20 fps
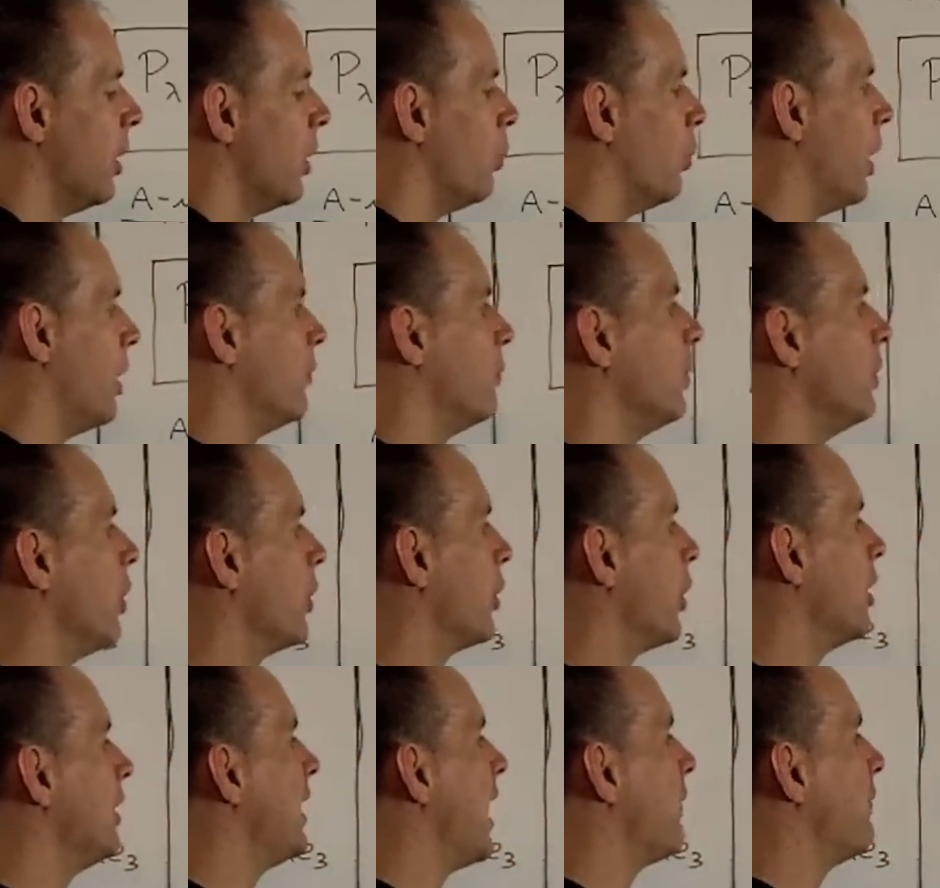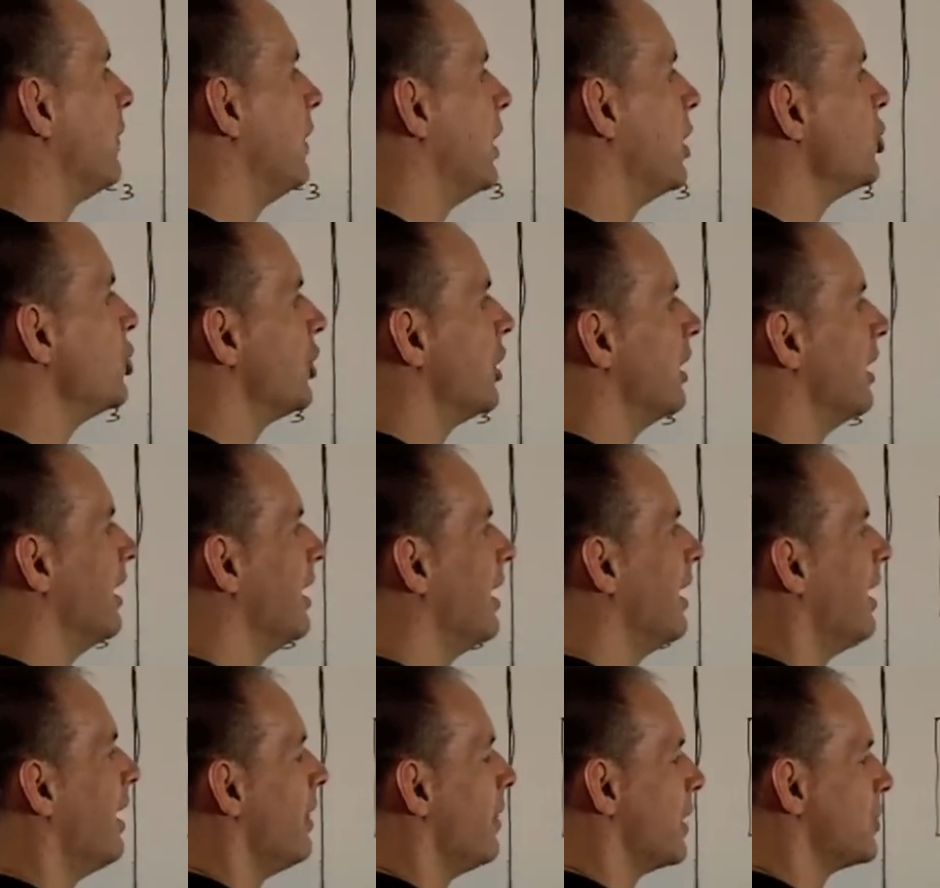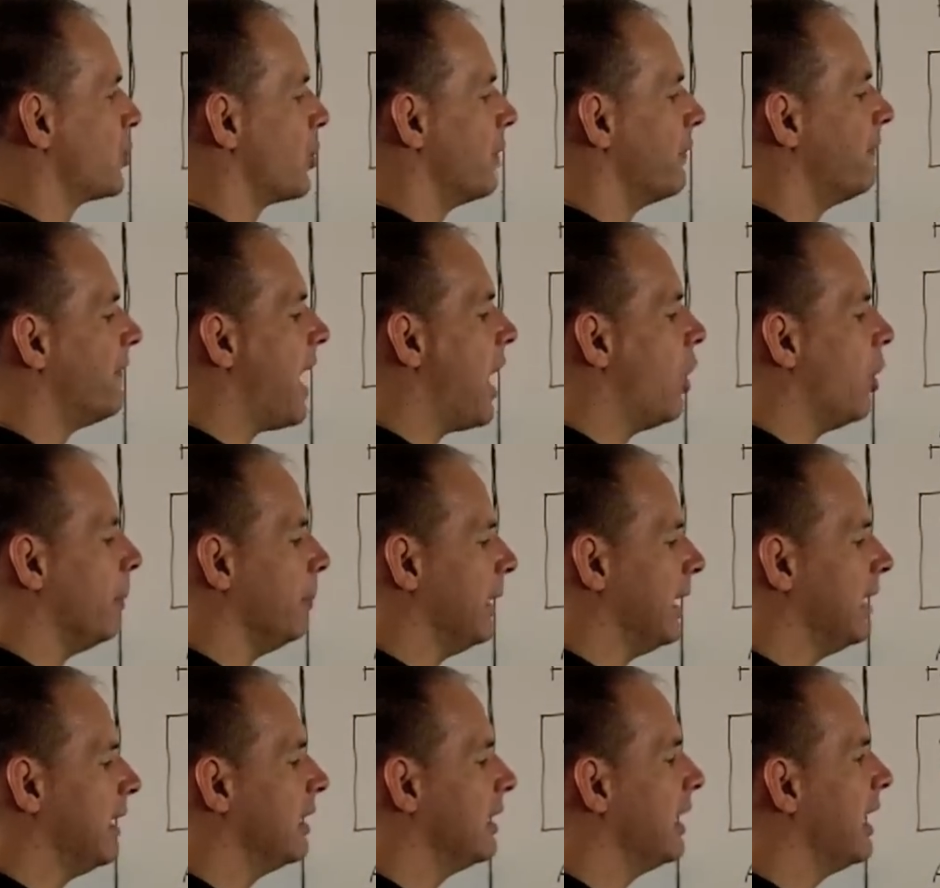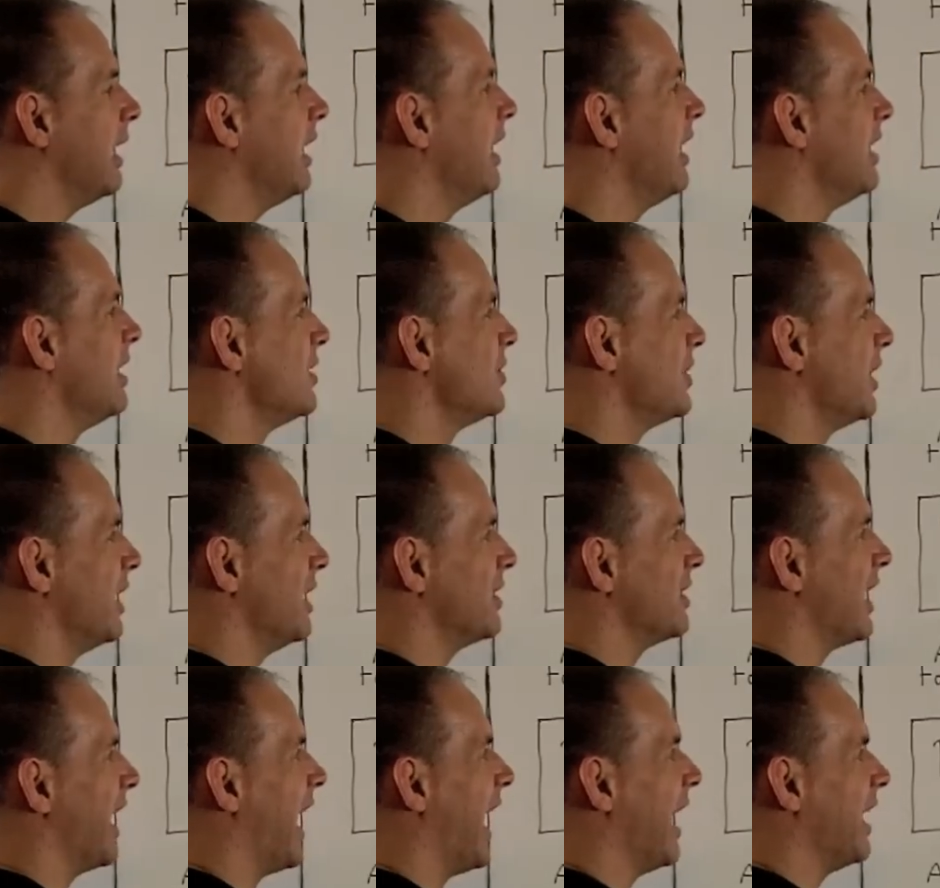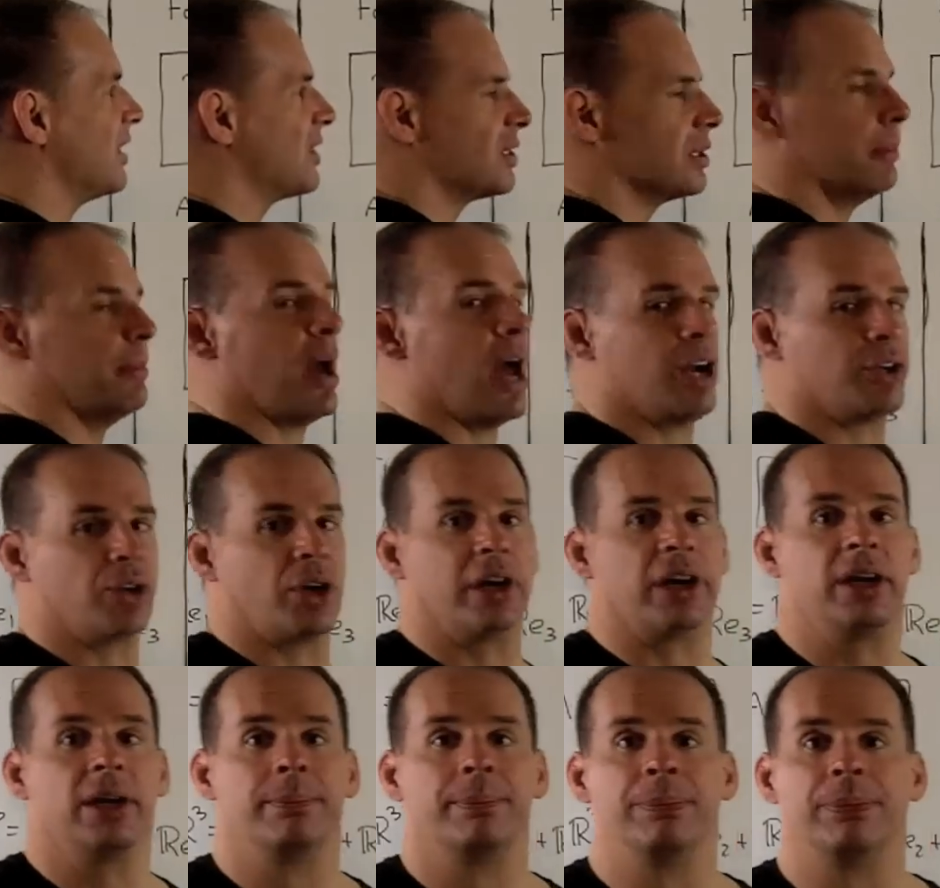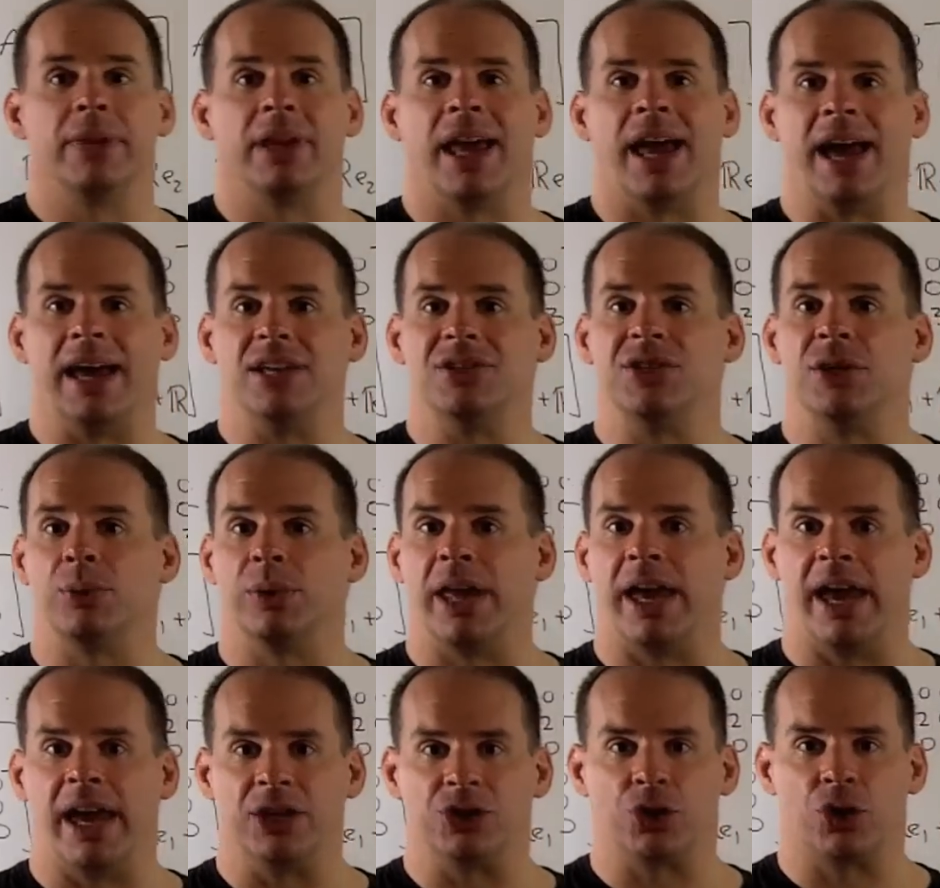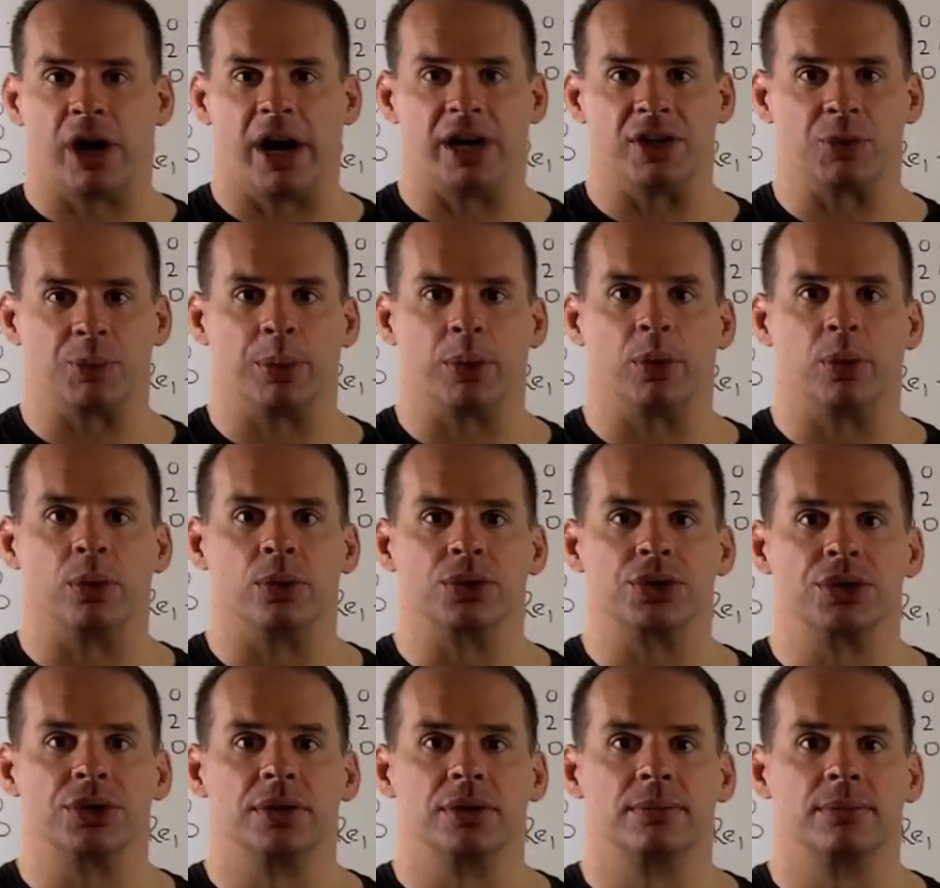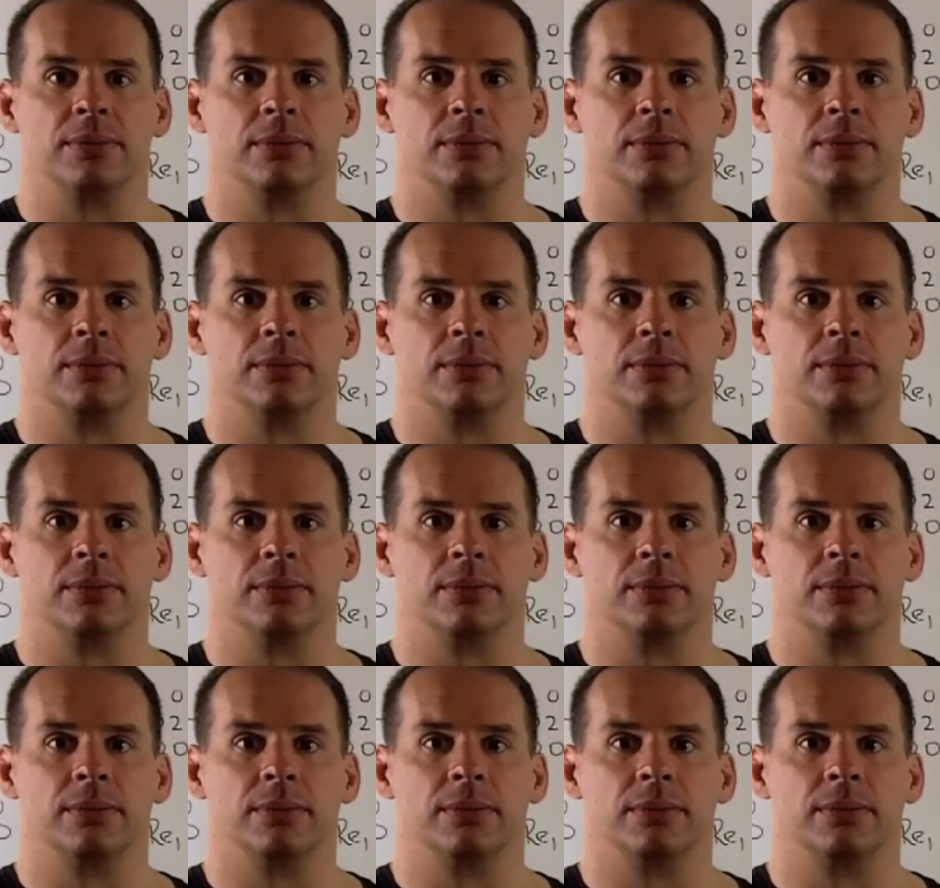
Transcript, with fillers: Well, if we look at our definition, that's going to follow immediately since A is symmetric. A is equal to A transpose.